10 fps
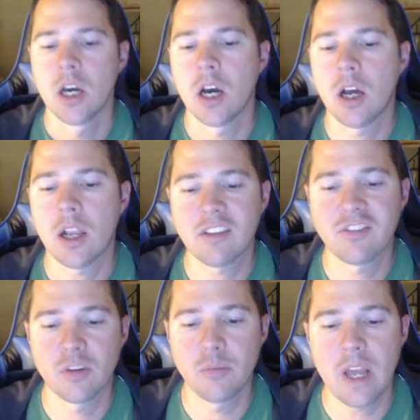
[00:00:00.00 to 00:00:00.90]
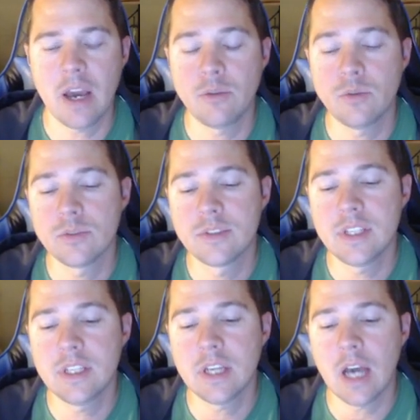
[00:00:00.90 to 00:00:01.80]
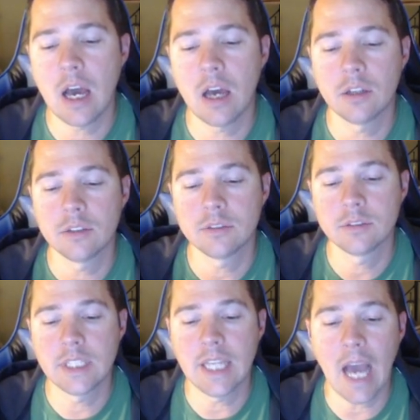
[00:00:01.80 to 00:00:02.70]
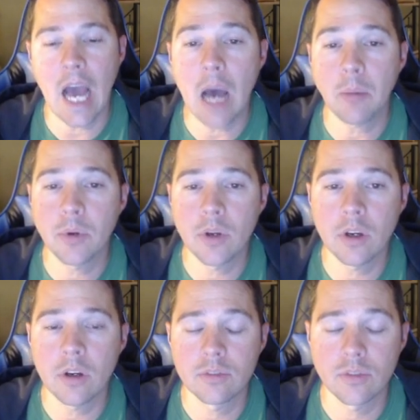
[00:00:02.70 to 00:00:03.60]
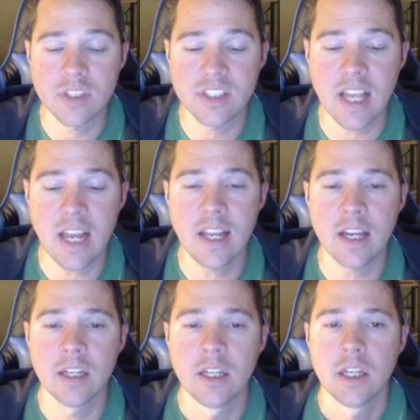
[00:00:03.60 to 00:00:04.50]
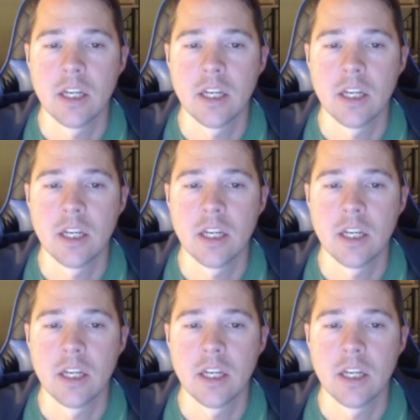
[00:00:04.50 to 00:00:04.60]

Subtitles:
Like for me, I use the app for Stadia,